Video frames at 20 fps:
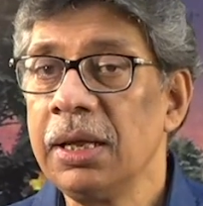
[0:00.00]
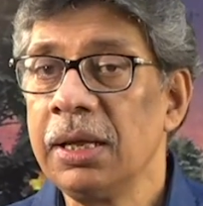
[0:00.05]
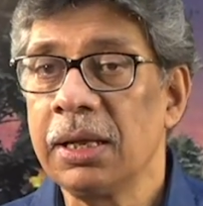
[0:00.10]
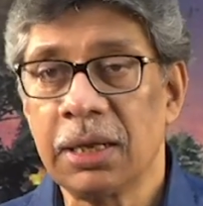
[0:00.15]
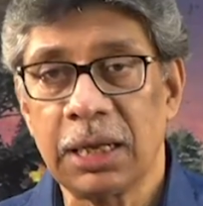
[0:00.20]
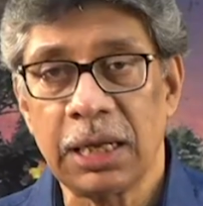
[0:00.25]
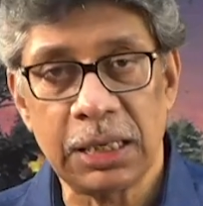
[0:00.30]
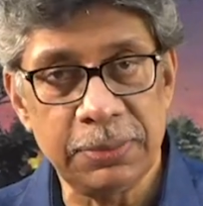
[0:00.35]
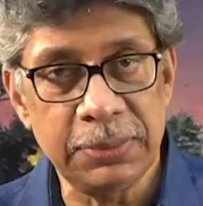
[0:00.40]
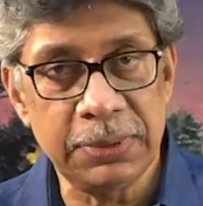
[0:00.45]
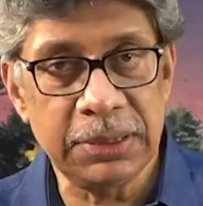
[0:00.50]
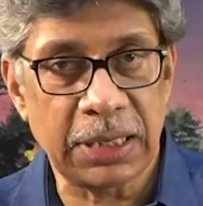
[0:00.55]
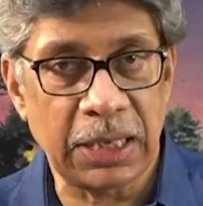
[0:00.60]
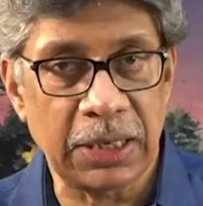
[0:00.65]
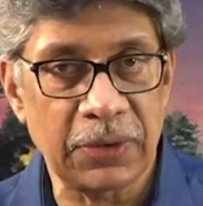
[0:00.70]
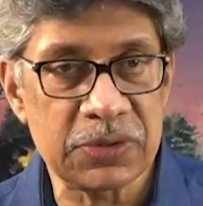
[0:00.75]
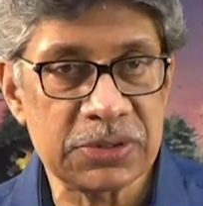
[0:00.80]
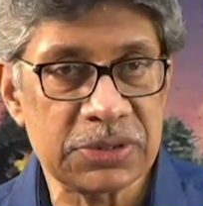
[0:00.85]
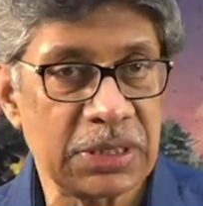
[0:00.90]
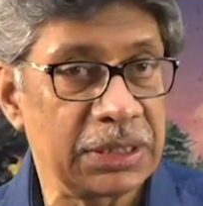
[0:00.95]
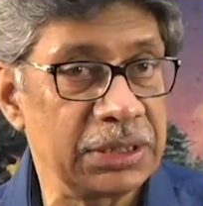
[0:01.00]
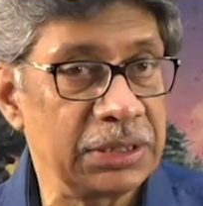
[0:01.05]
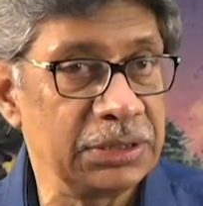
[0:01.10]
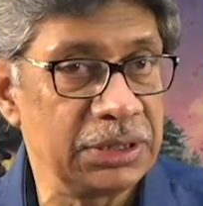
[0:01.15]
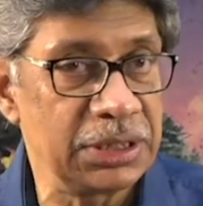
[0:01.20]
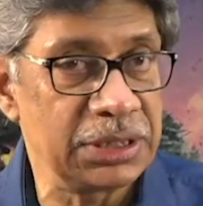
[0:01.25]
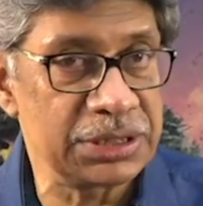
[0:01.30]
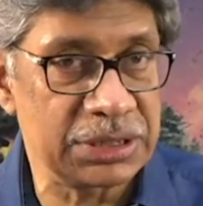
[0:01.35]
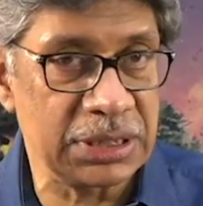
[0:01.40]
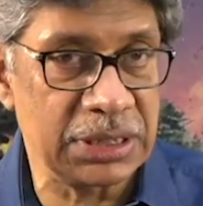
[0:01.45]
carbon dioxide in
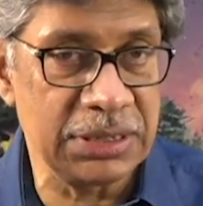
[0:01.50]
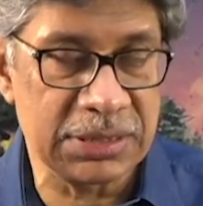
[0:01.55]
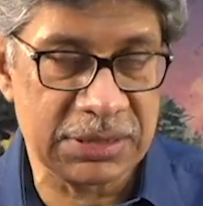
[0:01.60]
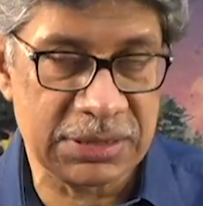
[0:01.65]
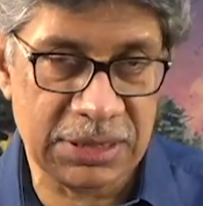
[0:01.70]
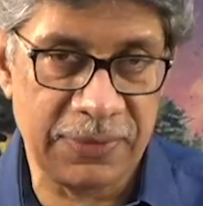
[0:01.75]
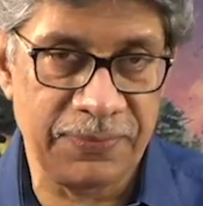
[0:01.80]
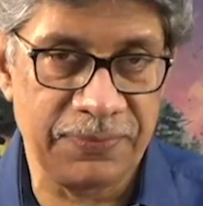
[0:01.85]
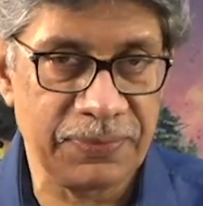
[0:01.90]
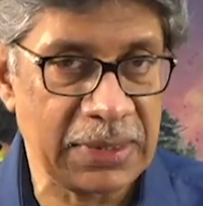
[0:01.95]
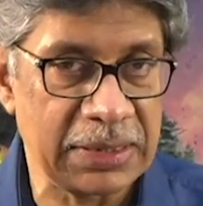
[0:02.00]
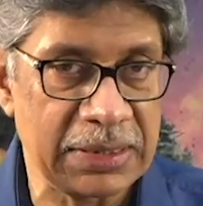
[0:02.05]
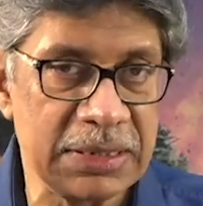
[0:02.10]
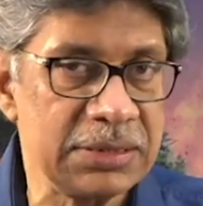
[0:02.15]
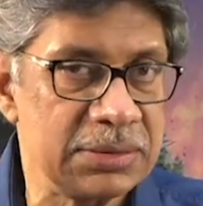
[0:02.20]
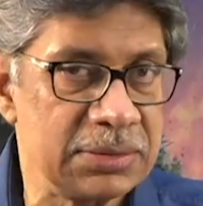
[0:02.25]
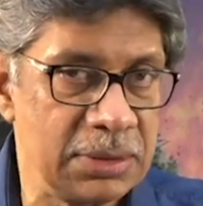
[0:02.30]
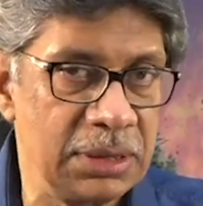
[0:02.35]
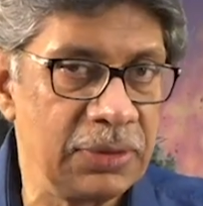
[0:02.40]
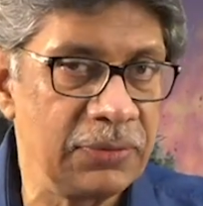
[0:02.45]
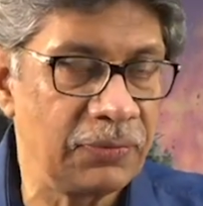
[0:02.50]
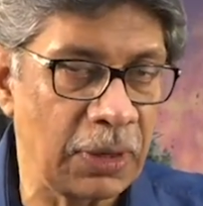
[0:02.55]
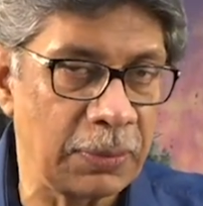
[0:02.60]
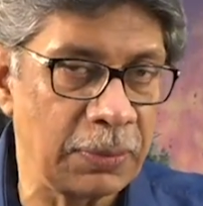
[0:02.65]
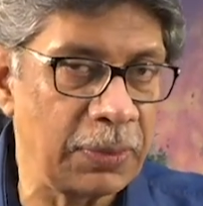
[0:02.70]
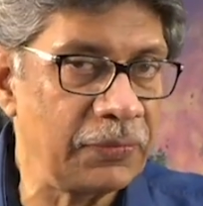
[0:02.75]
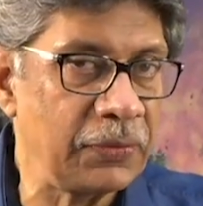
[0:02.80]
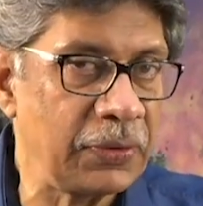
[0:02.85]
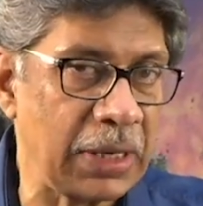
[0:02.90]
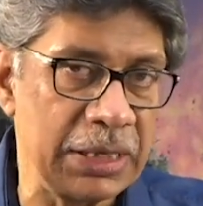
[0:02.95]
their shells, that is in form
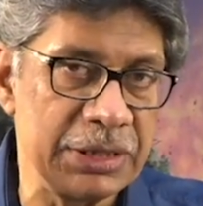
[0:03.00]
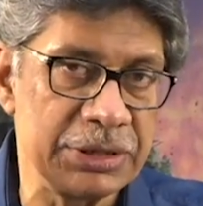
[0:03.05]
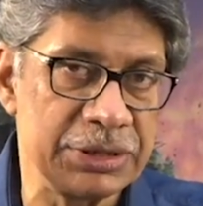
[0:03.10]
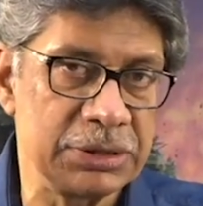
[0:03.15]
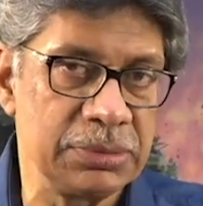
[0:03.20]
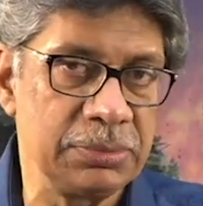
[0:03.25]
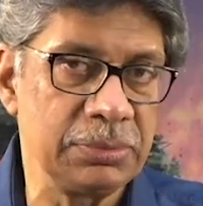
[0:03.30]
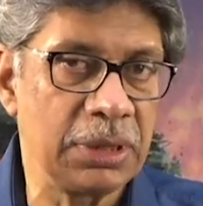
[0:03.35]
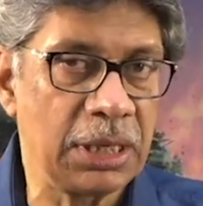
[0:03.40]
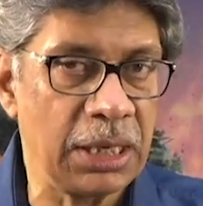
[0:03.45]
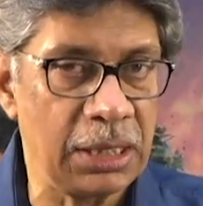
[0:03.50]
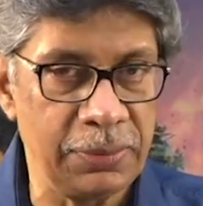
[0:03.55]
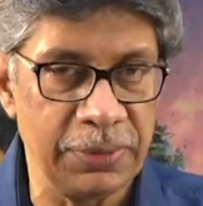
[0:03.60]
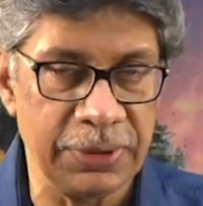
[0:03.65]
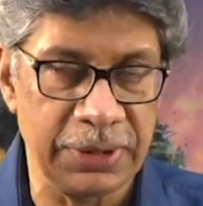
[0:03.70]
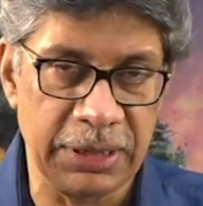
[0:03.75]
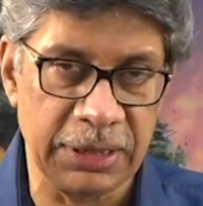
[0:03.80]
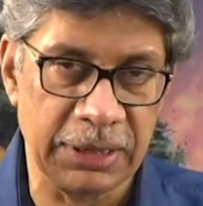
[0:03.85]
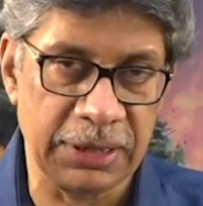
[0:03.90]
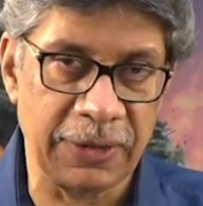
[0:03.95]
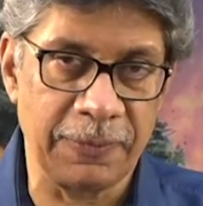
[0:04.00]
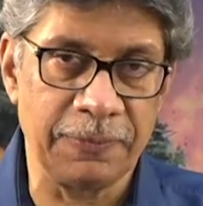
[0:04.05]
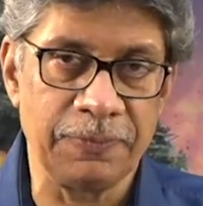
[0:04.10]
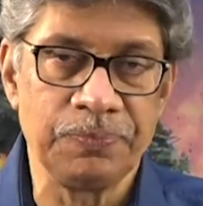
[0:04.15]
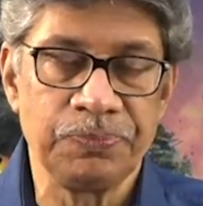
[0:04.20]
of calcium carbonate.